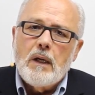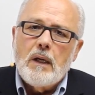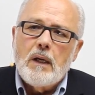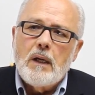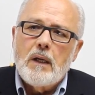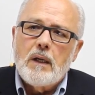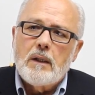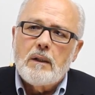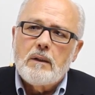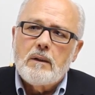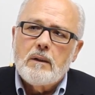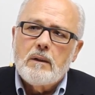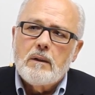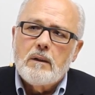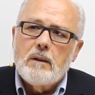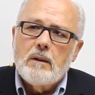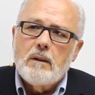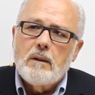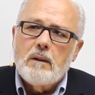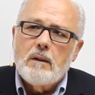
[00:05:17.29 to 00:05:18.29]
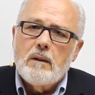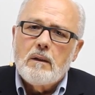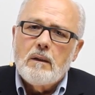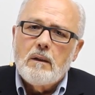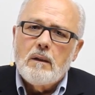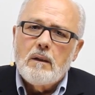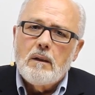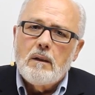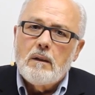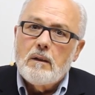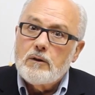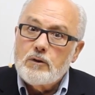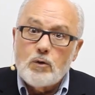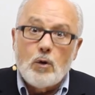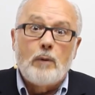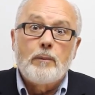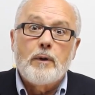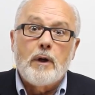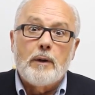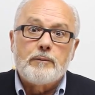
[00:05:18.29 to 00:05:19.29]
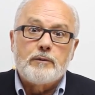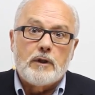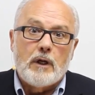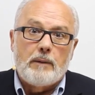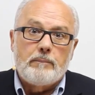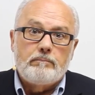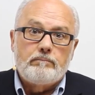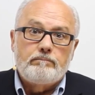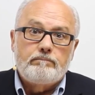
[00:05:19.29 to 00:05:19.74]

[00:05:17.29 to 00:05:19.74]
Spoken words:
And a storm comes up.